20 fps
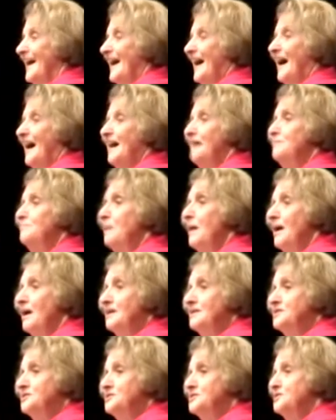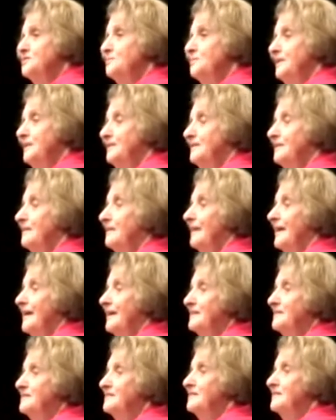I marched with the
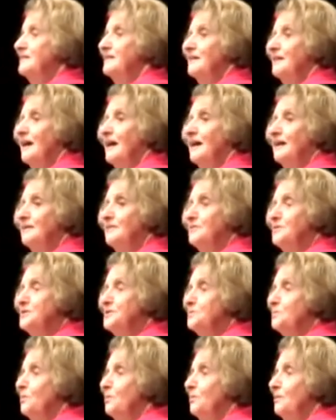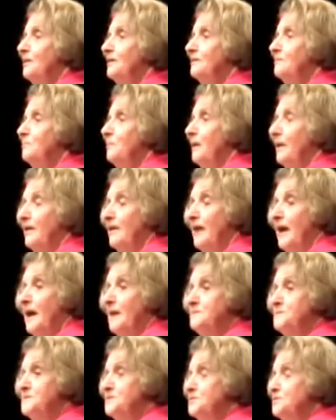late Congresswoman Bella
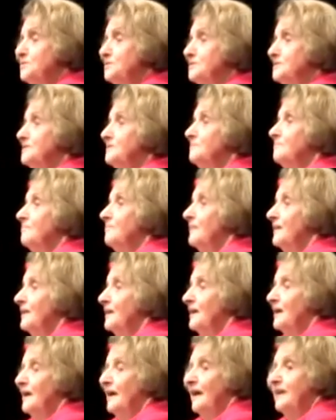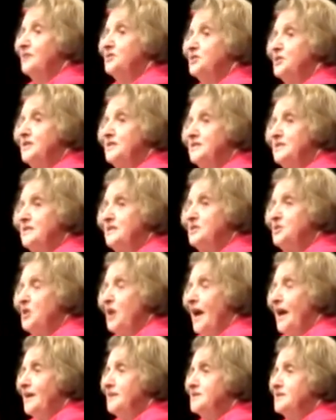Abzug and Jesse
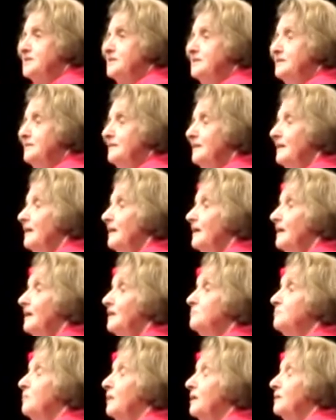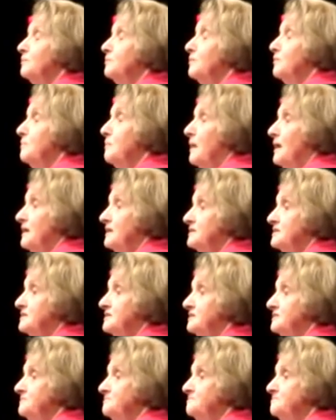Jackson and Barbara
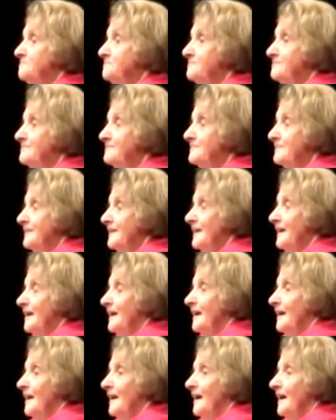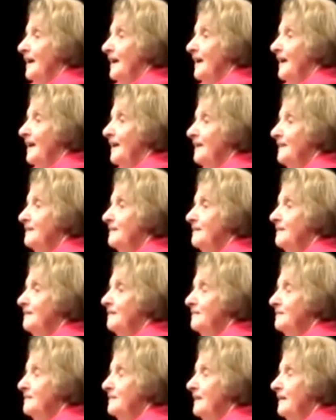Boxer.
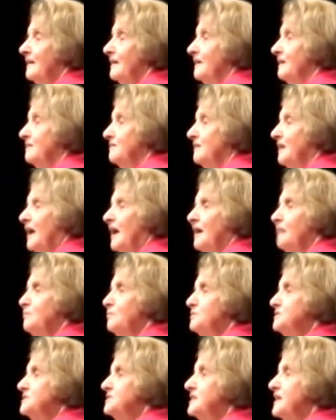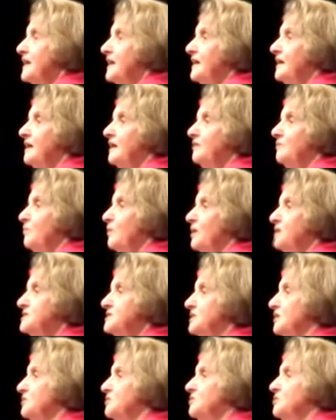And I would say it was
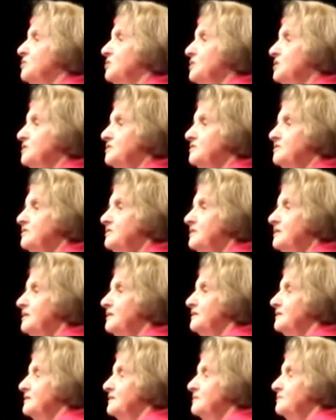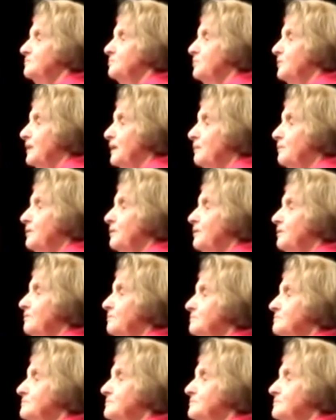a good, probably